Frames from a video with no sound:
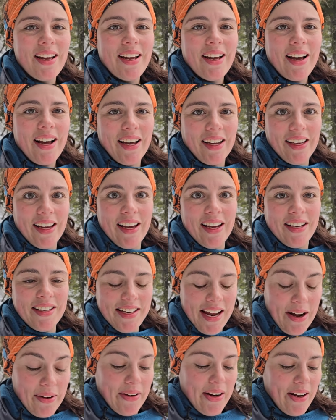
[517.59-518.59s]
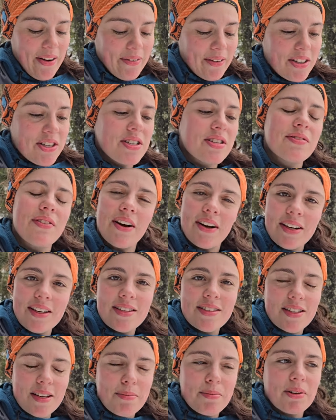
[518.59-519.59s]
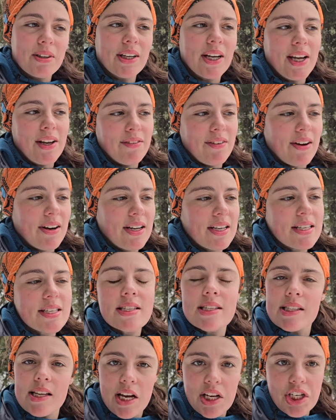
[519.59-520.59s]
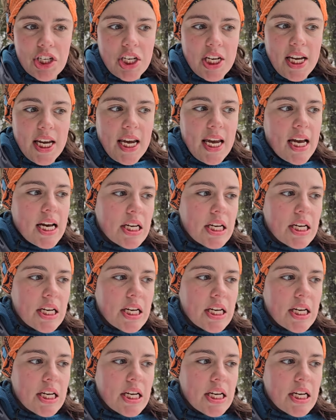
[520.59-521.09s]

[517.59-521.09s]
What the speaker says: hiking down it, which is very slippery, very slushy.